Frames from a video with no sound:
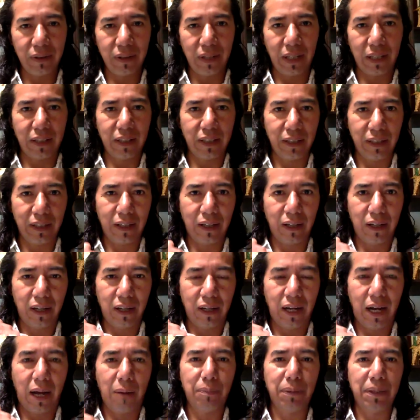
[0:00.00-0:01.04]
that
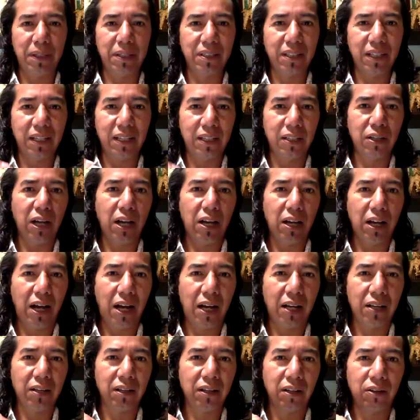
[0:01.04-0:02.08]
happens in
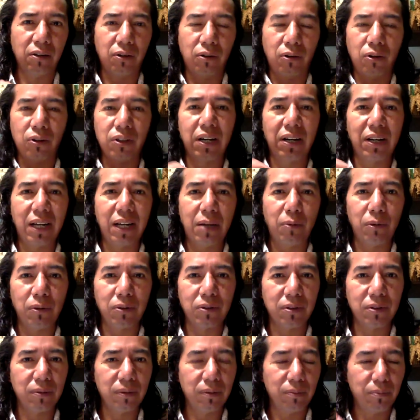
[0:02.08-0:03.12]
and other
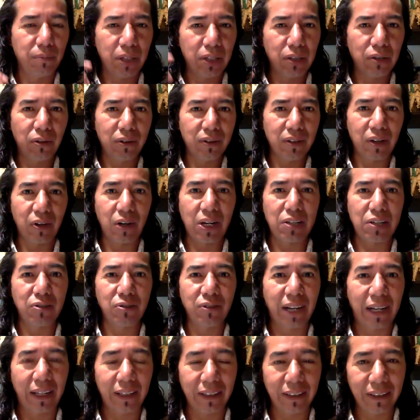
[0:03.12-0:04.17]
levels beyond
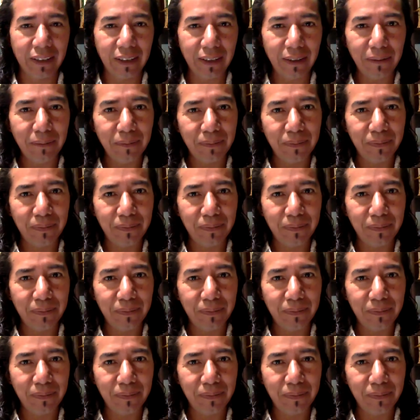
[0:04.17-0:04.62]
rationality,